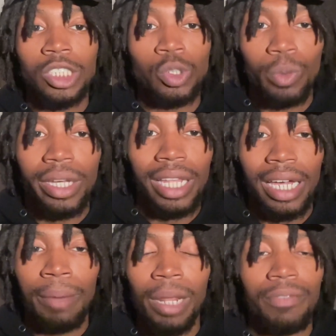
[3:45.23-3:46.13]
swear,
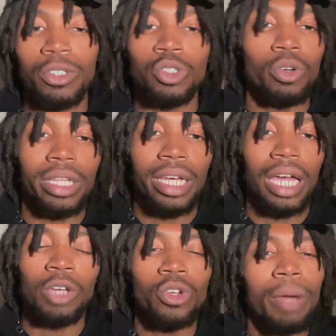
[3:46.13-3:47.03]
like, I'm not even joking.
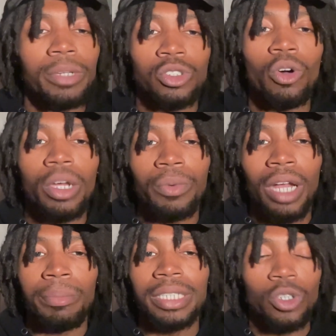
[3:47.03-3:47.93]
Like, you know, I be joking when
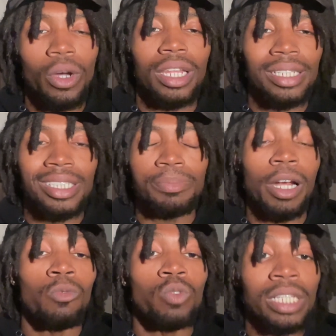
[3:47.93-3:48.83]
I be talking like this, but
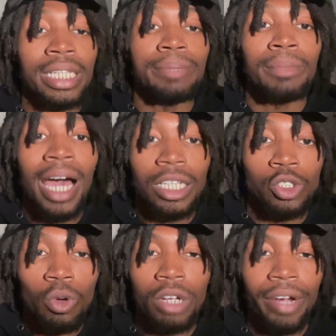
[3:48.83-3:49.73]
I really am not
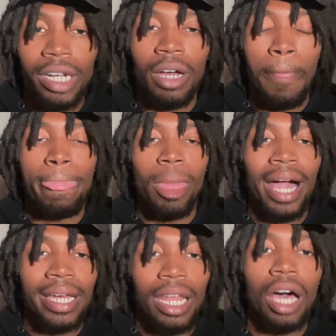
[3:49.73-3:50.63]
joking right now.
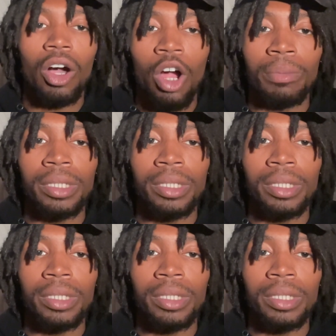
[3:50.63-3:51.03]
Y'all cannot guard